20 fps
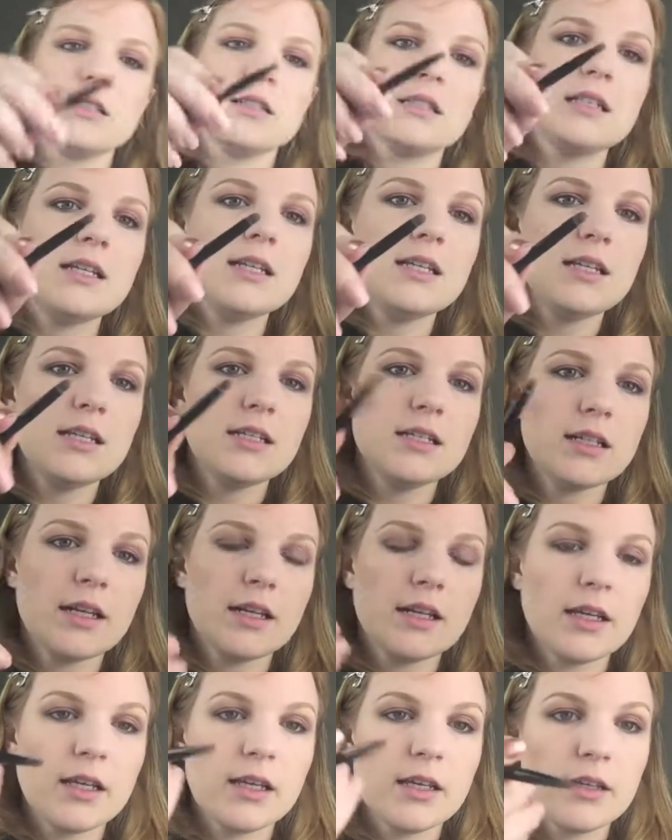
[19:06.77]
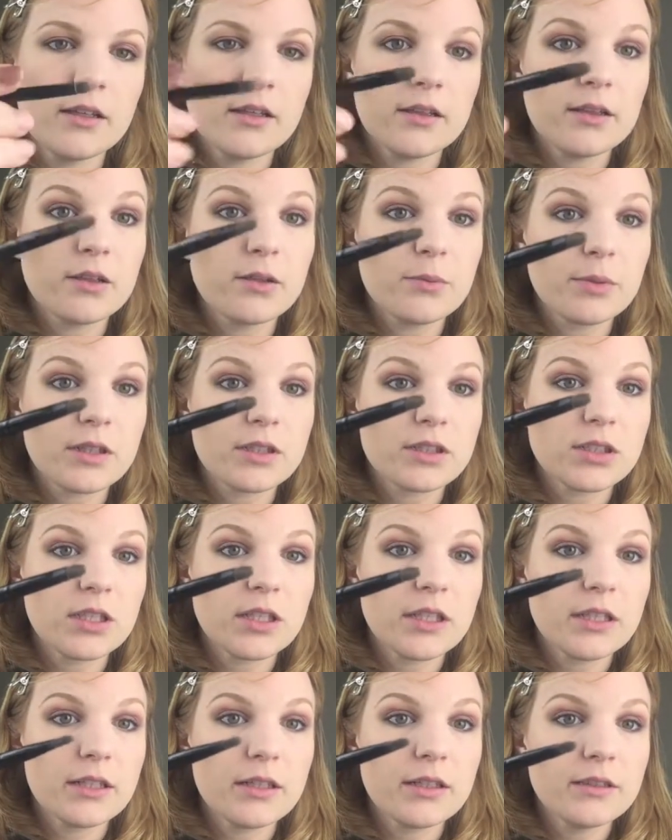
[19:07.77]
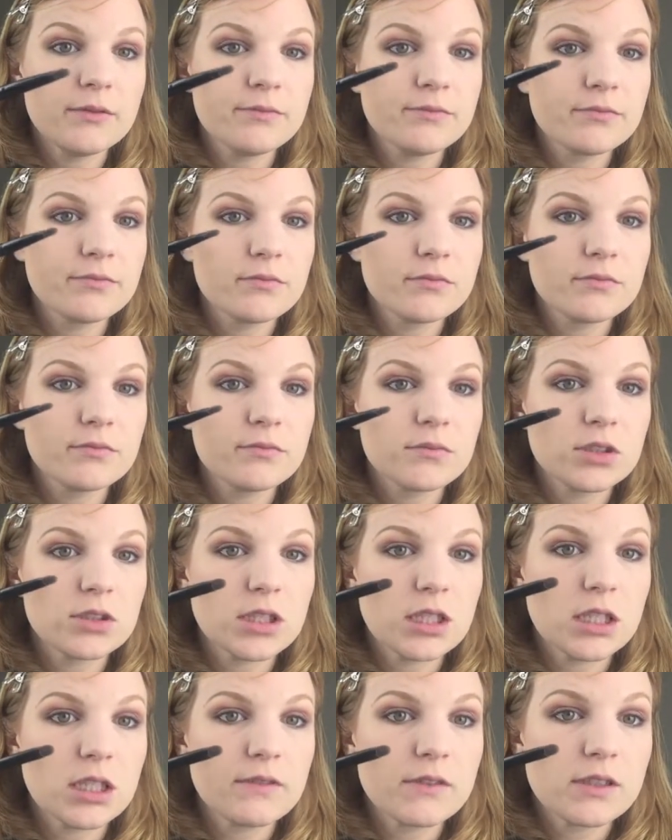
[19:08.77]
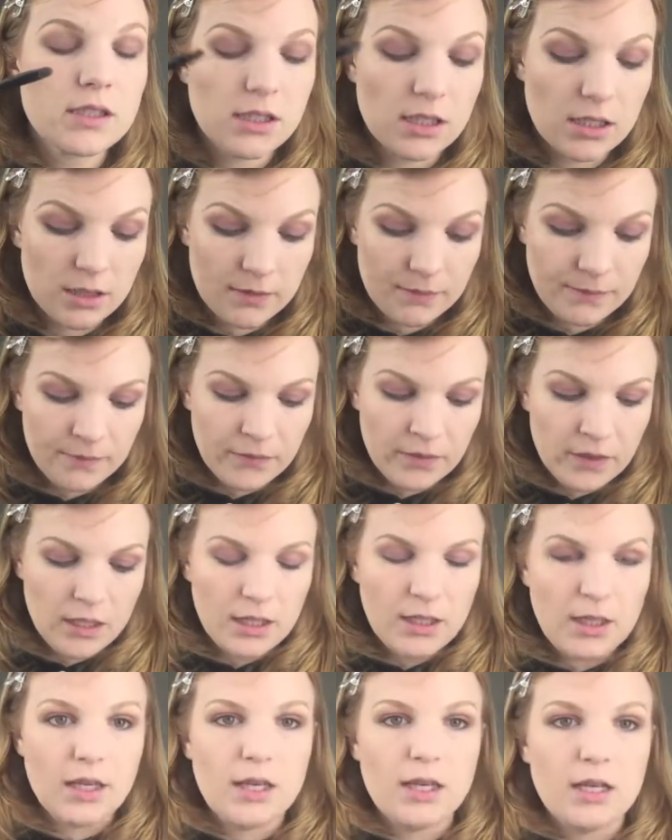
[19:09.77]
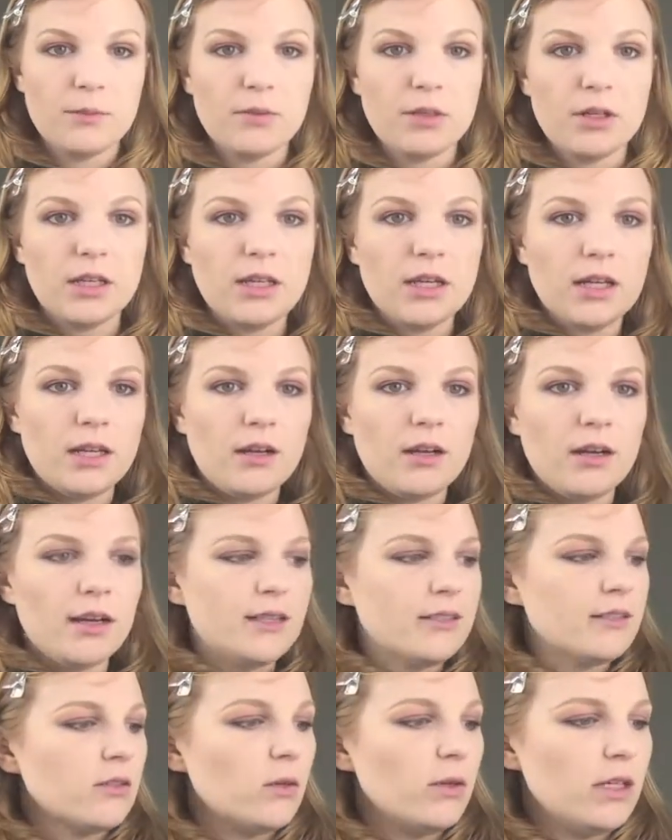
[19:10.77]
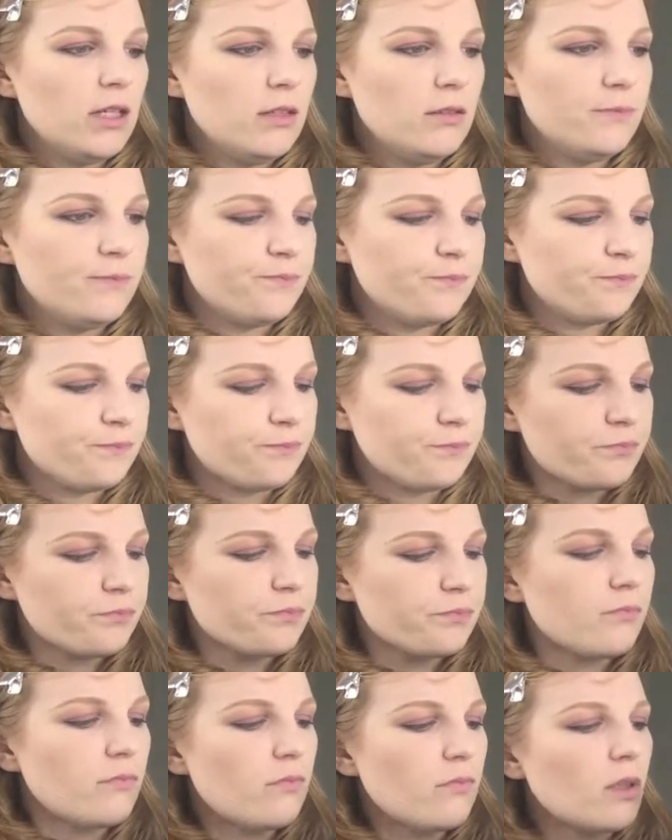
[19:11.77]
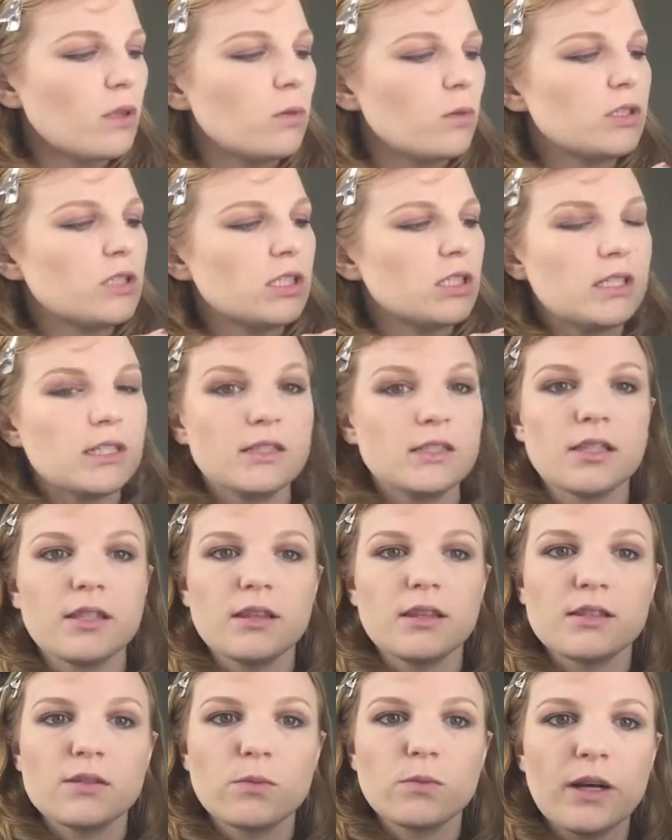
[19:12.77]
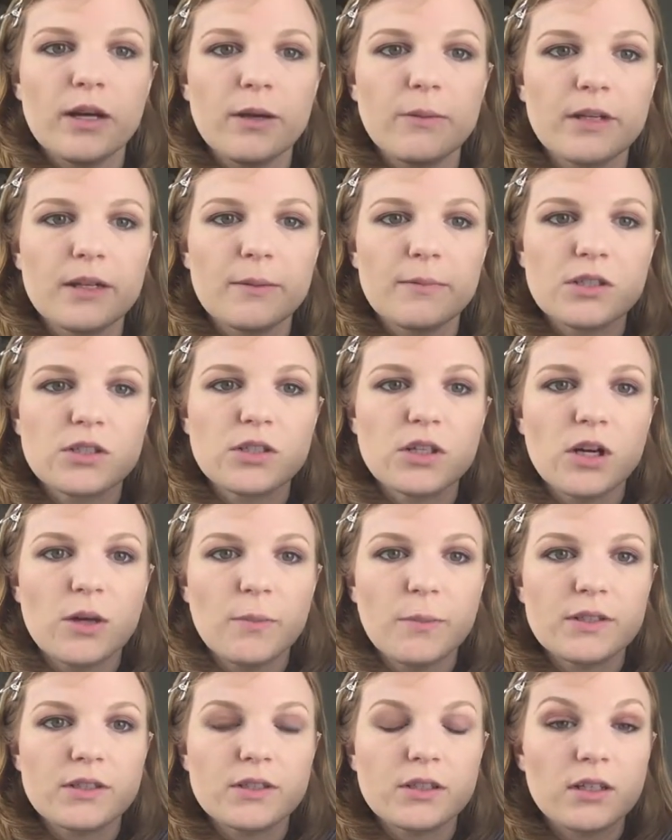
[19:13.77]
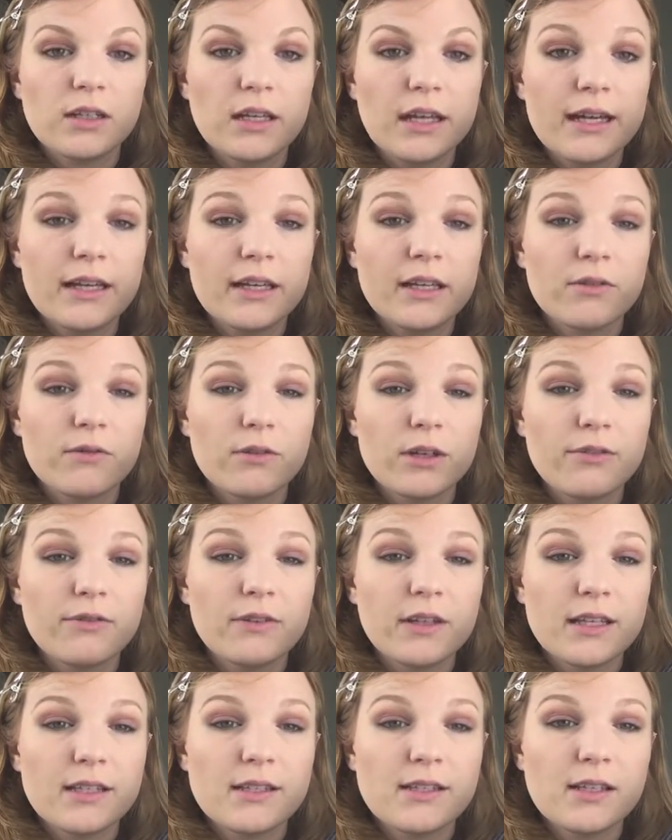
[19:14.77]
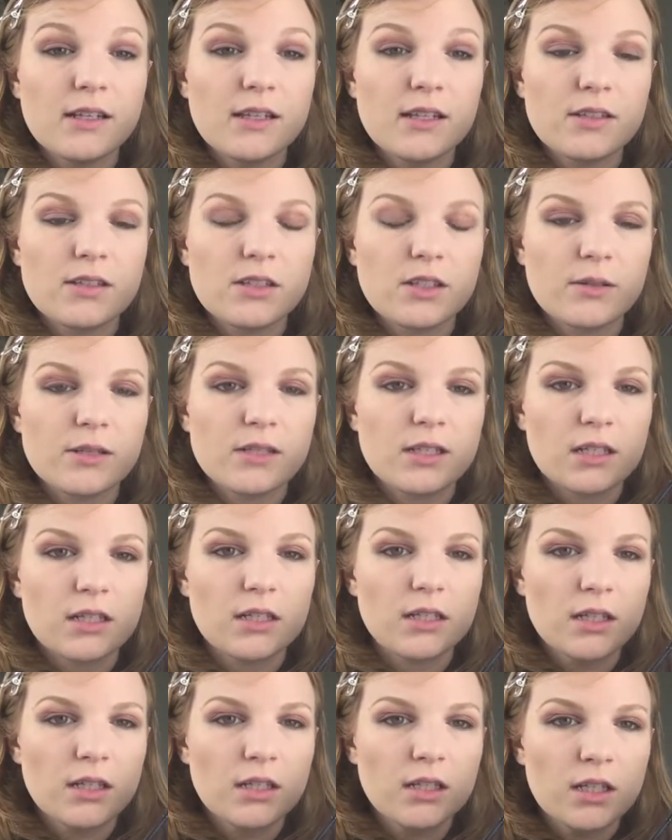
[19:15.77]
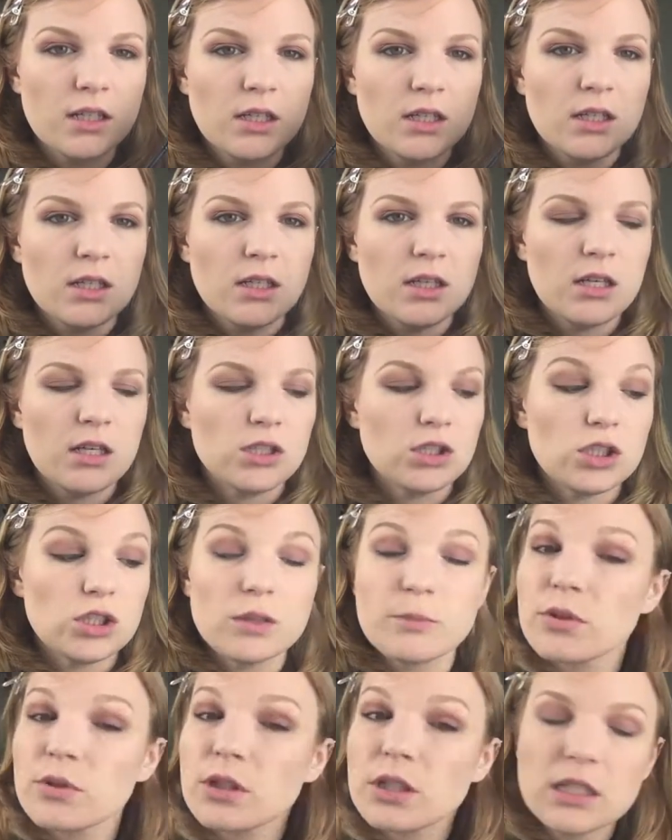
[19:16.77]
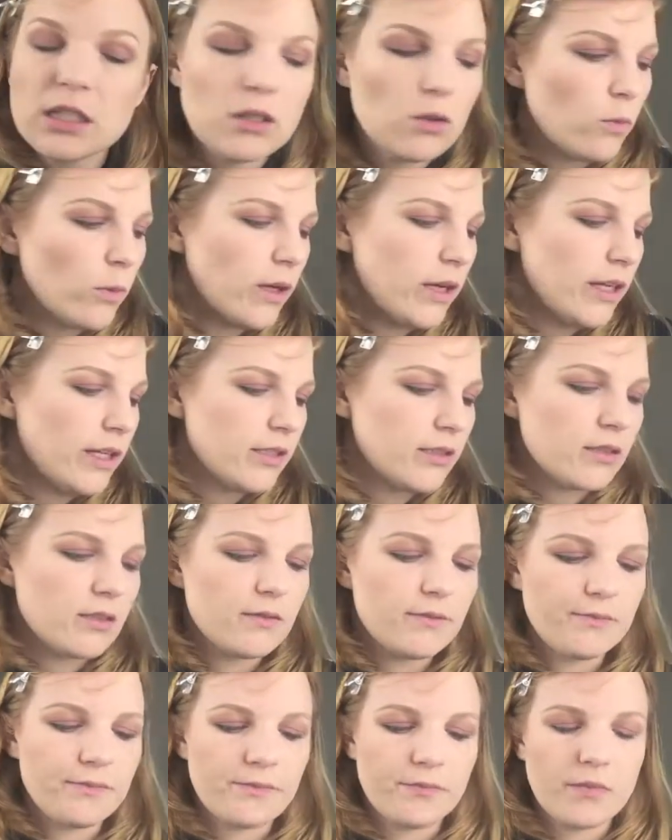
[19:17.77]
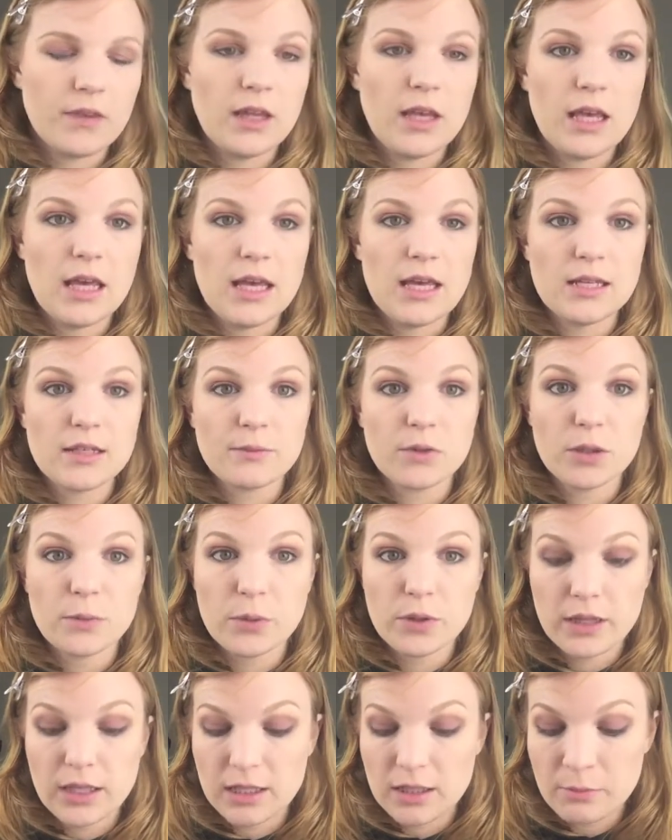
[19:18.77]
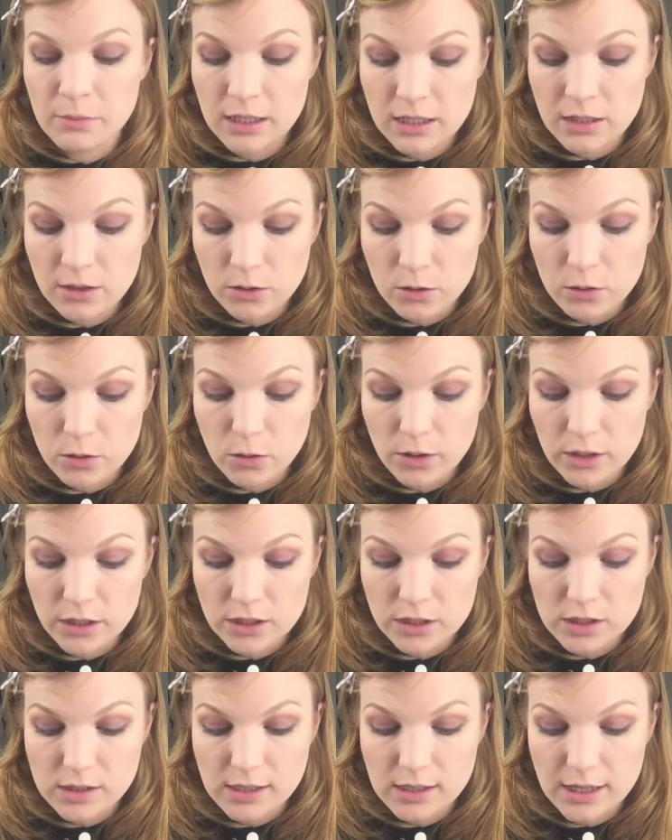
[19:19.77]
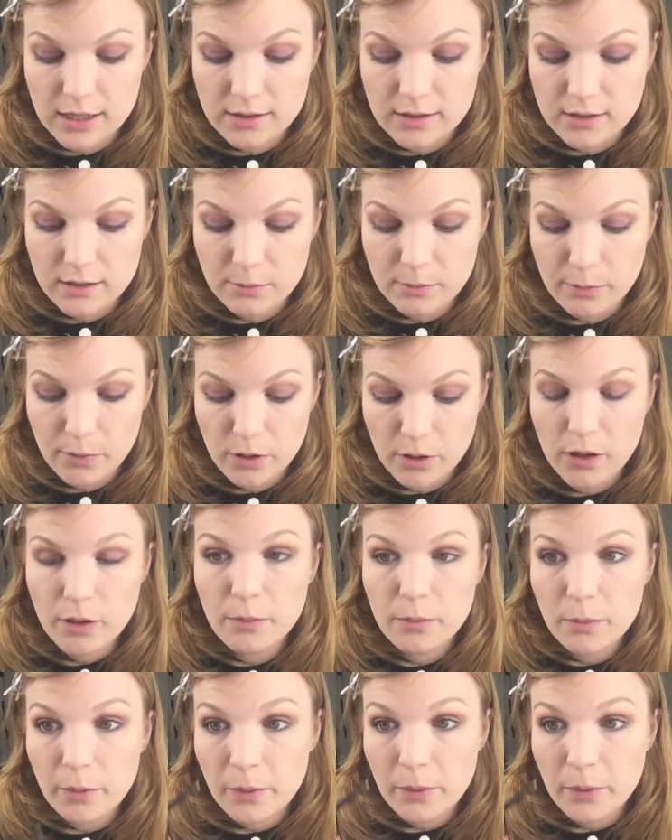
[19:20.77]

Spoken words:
teeny tiny little brush here, which you can't even see, and I'm going to get Ice Queen, which is this white one up the top. It's got like reflex in it, so it's like a shimmery white, and I'm going to put that in my inner corner just to add some pop.